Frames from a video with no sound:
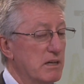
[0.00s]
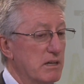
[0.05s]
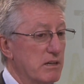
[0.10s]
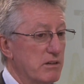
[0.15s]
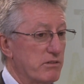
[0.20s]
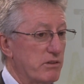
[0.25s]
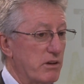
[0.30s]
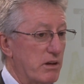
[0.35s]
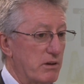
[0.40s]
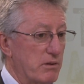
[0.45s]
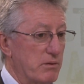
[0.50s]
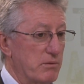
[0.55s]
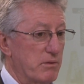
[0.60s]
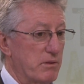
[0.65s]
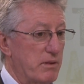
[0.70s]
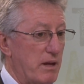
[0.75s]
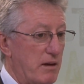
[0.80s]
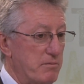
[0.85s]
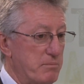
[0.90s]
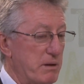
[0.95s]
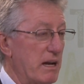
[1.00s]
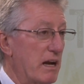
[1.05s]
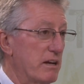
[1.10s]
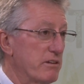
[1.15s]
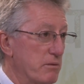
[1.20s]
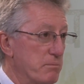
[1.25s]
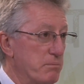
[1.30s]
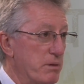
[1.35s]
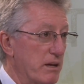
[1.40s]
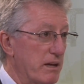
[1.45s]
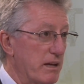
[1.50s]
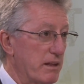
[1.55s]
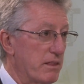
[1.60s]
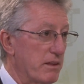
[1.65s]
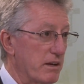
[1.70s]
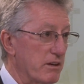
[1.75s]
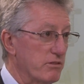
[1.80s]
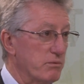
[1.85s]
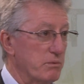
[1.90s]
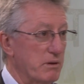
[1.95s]
So they've been underpinning
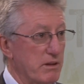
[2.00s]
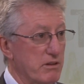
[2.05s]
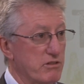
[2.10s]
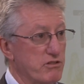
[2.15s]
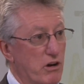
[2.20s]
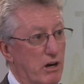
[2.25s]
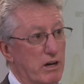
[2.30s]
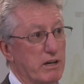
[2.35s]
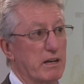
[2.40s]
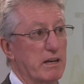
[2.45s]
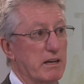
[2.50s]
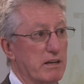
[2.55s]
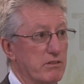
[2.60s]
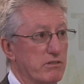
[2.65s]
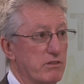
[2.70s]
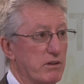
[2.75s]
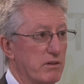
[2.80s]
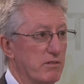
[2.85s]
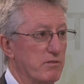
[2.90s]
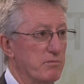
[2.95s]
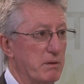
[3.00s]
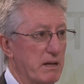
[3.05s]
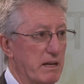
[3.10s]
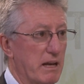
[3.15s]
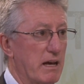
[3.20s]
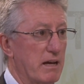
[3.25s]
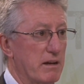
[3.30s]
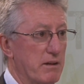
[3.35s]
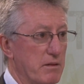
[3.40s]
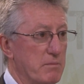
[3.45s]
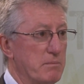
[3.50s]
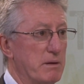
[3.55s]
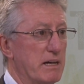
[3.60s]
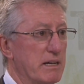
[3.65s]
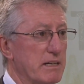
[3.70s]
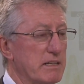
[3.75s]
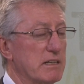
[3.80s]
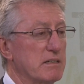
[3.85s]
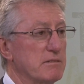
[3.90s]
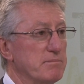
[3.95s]
things where the Chinese have been out of the
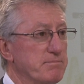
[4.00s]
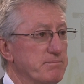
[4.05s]
market.